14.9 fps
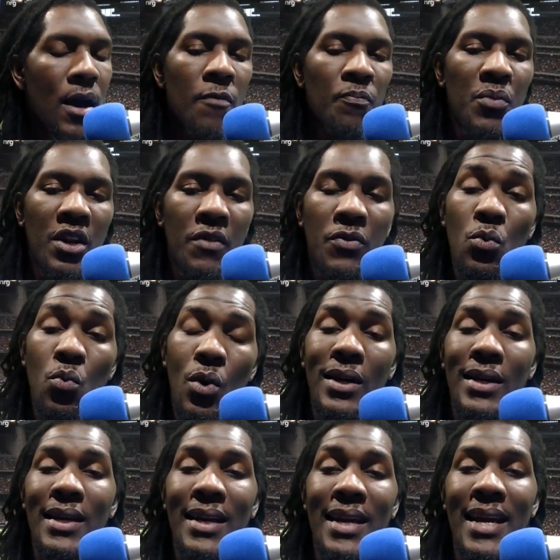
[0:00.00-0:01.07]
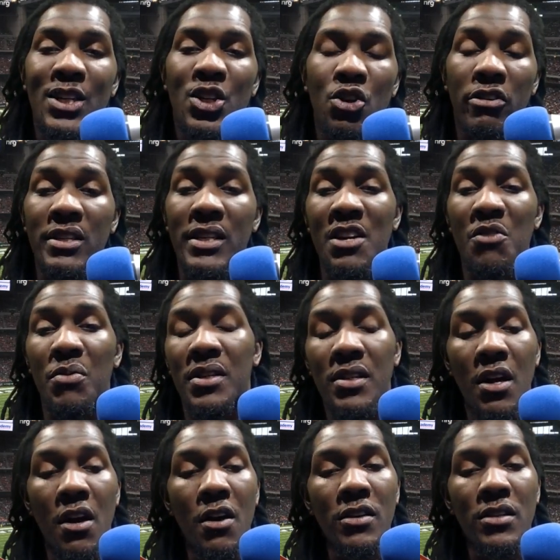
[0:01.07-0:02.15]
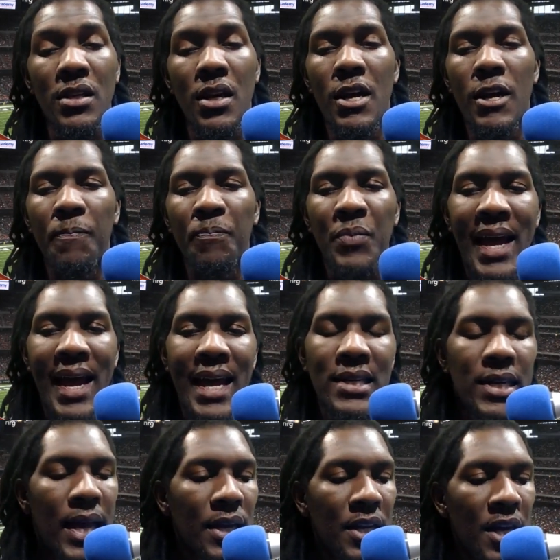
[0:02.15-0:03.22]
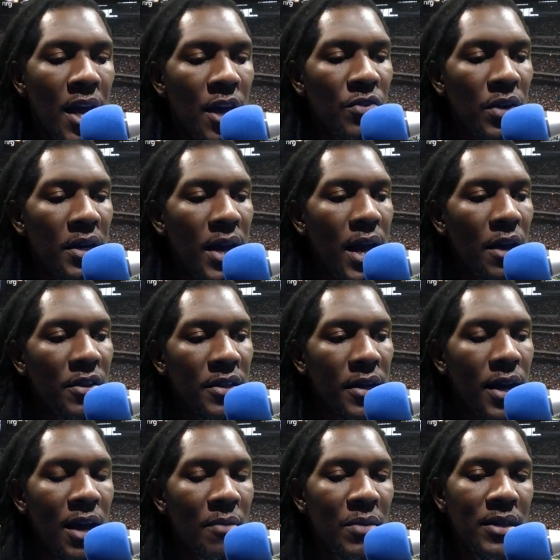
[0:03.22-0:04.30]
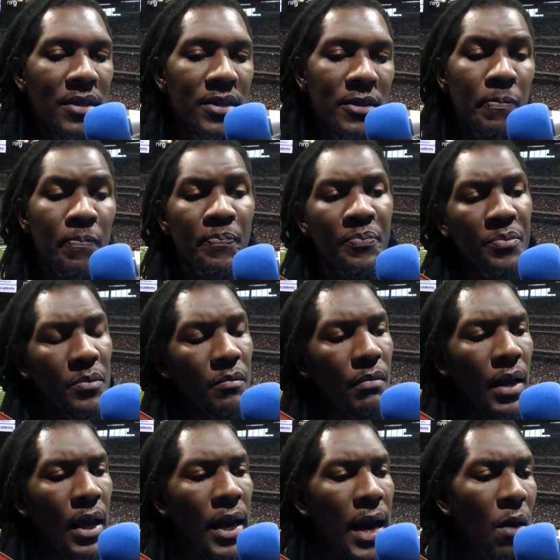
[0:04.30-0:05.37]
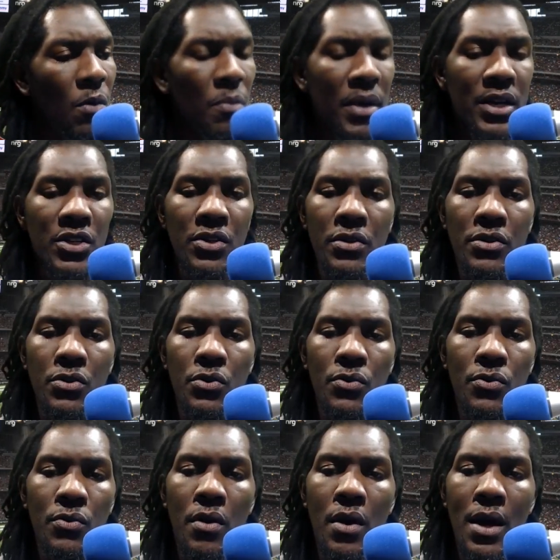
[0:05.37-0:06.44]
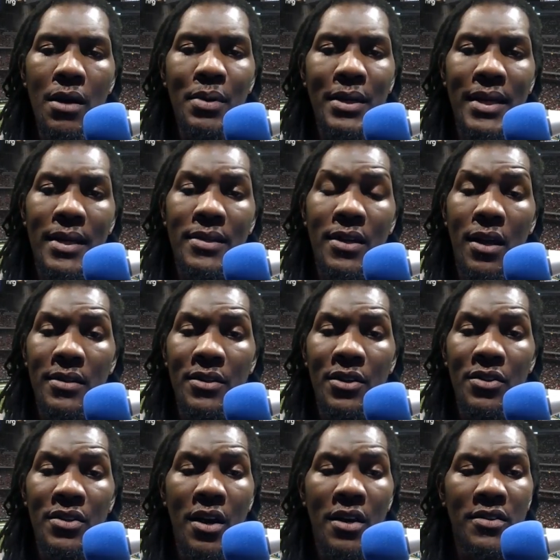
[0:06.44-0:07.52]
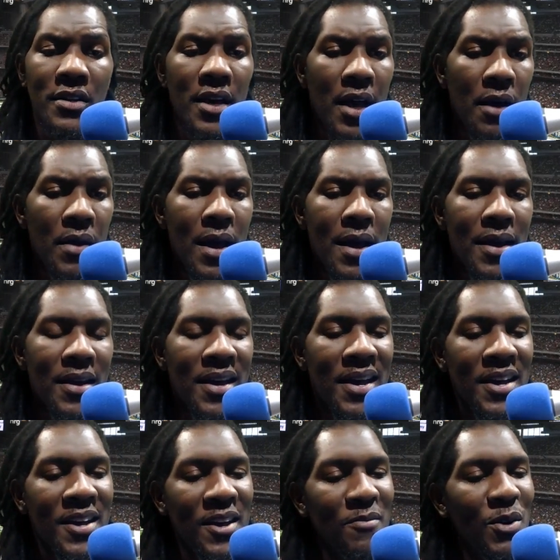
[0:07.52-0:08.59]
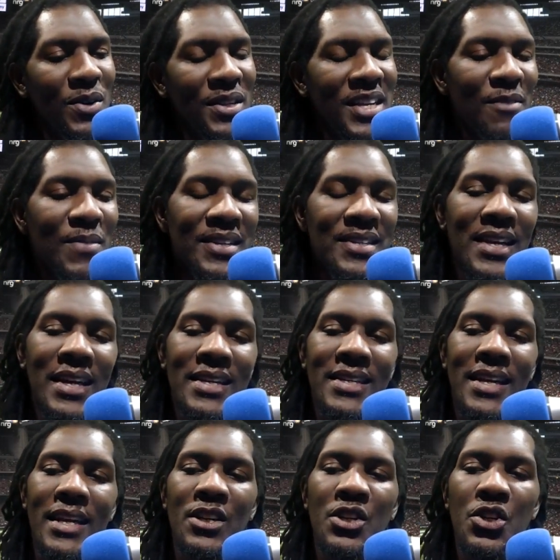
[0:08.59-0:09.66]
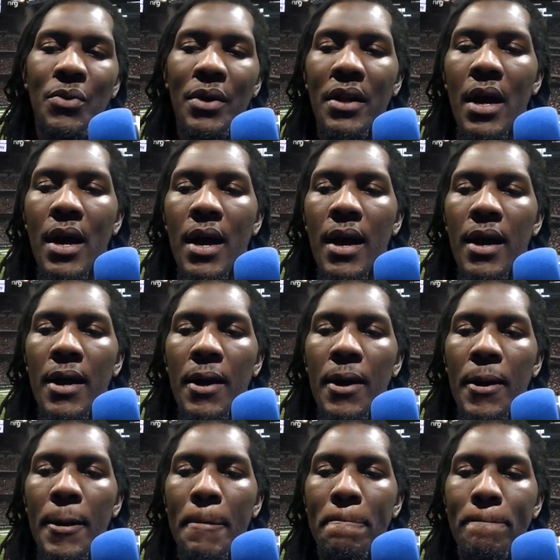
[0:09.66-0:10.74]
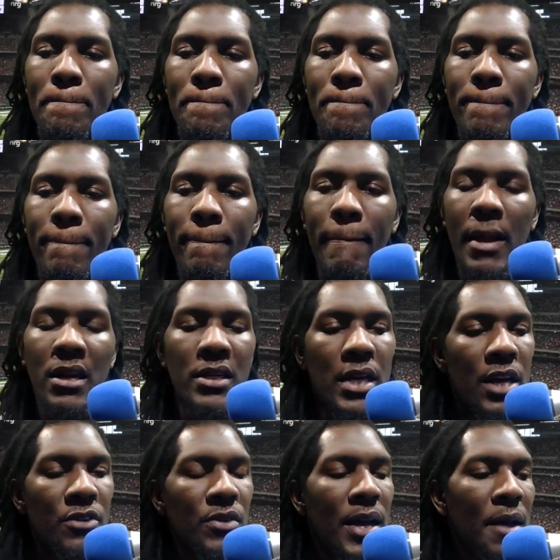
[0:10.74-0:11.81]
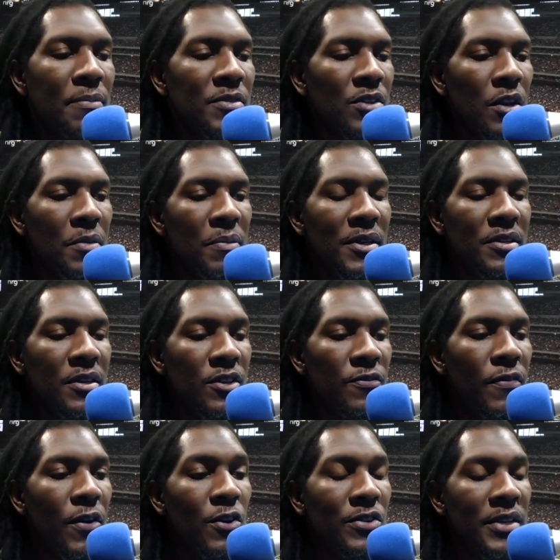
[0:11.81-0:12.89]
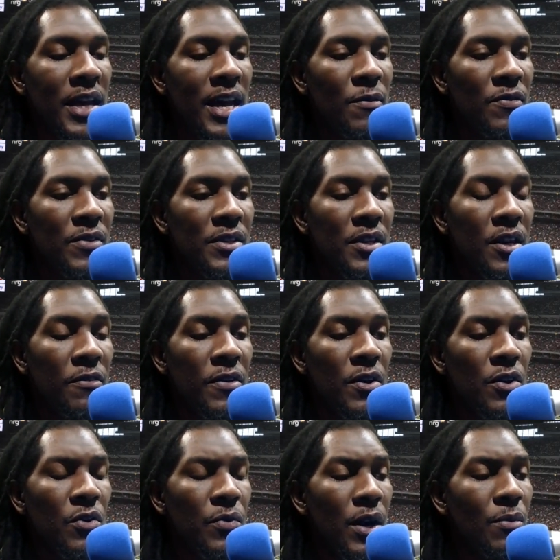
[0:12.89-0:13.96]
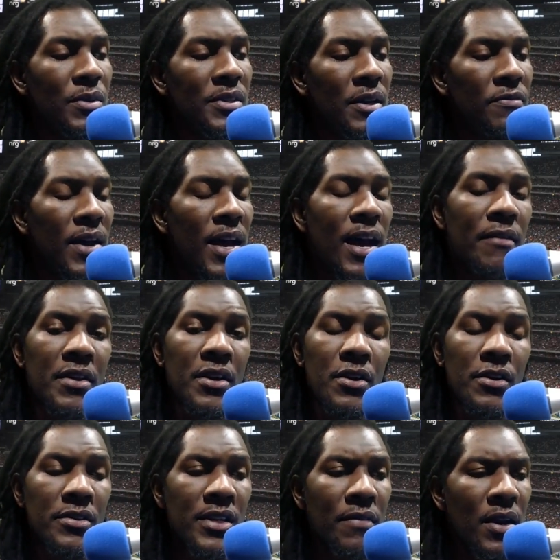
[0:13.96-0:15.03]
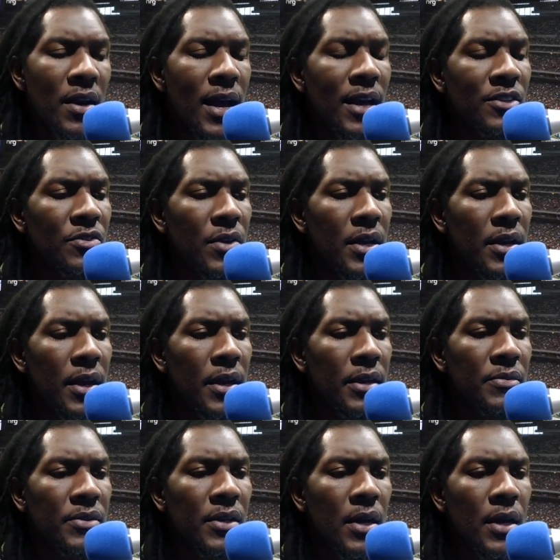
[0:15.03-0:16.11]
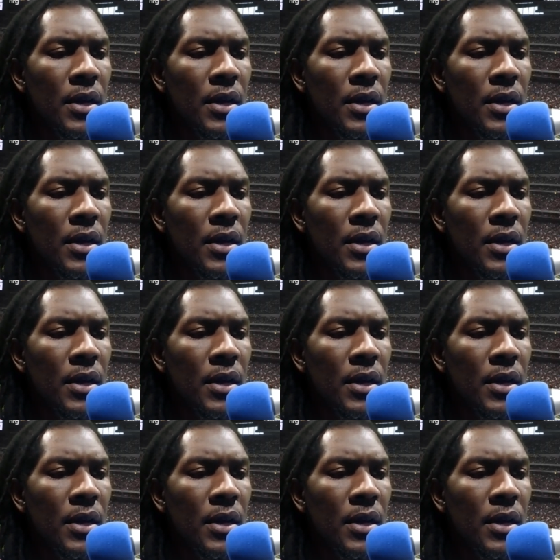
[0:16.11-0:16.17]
But if you want to collect your secret sauce, hashtag DeAndre Down in the comments, and I will make sure to put that sauce in your sauce account. But with that being said, let's get into it. Um, DeAndre Hopkins is going to be missing his first game of his N F L career. I want to say five years, seventy-nine straight games.